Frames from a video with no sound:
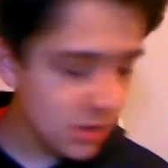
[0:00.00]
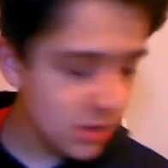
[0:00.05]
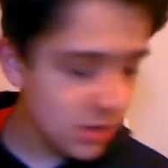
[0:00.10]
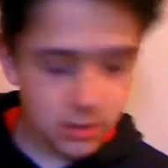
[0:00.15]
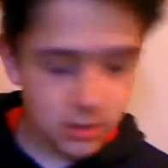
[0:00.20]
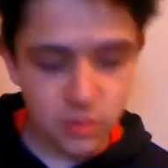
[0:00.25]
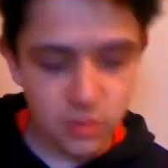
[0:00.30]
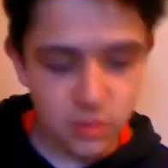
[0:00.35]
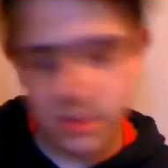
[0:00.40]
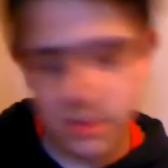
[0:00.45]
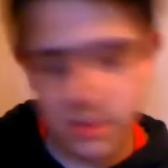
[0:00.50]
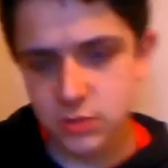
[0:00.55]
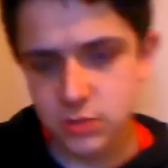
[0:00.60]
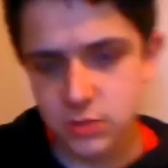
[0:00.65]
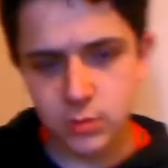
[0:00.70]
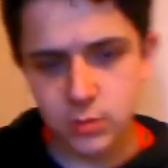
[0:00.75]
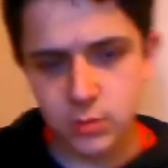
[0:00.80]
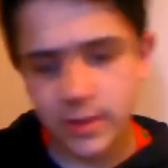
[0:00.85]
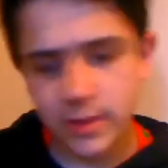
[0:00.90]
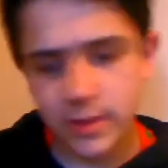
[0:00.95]
you might still want to
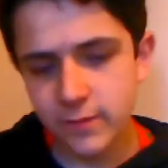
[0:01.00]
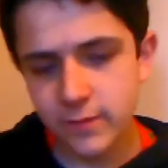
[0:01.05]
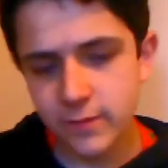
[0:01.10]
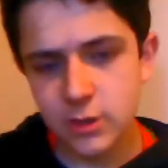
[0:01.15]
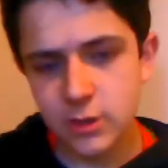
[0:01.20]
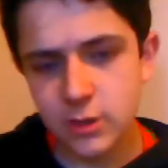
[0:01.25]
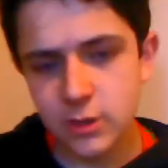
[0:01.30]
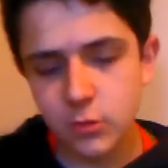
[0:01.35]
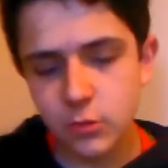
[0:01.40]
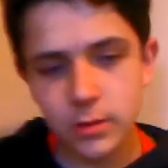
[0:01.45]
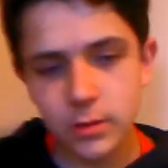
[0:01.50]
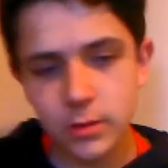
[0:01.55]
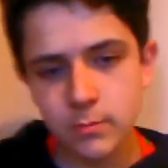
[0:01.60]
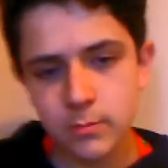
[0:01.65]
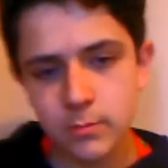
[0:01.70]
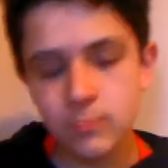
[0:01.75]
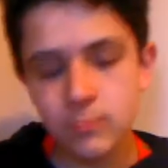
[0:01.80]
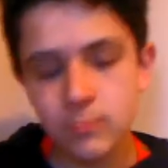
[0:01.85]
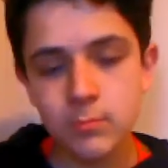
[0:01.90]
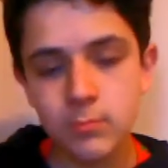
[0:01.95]
buy the figure, but
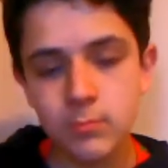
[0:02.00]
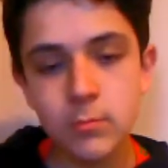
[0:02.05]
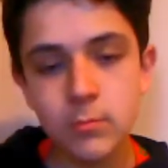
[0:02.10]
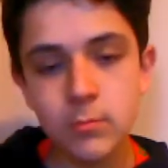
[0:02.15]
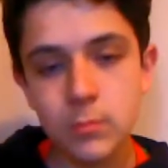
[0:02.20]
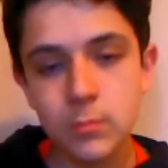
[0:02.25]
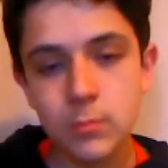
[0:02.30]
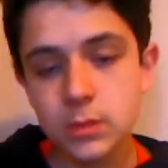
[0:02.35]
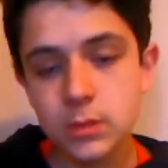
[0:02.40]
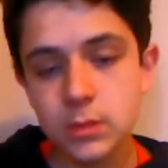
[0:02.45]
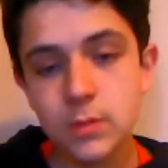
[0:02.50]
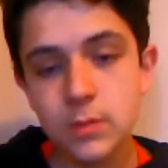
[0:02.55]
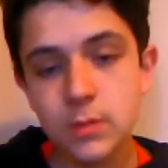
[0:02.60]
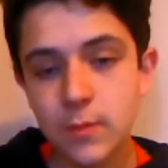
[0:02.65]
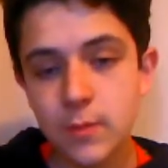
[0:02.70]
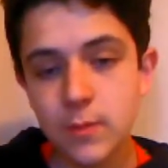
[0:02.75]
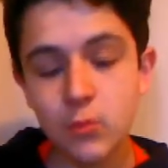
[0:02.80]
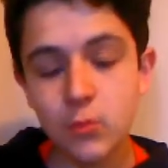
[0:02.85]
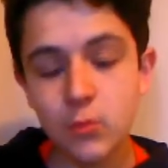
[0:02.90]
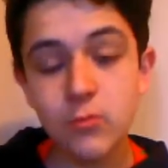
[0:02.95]
some
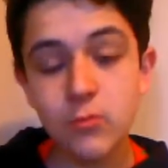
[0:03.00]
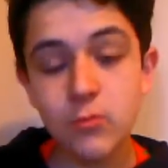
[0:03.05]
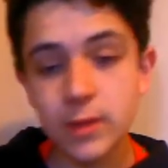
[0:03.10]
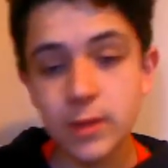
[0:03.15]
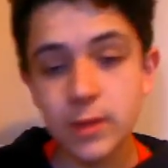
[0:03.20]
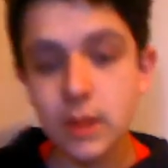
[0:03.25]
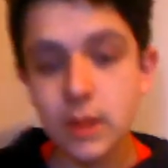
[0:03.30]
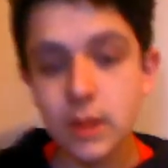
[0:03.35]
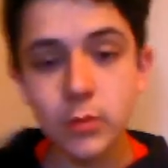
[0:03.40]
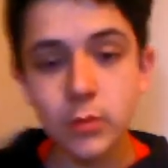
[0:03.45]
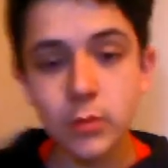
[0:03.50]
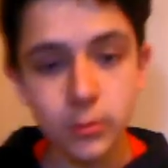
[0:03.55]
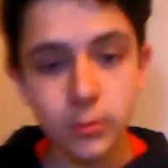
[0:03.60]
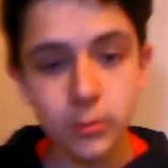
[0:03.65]
people might not want to.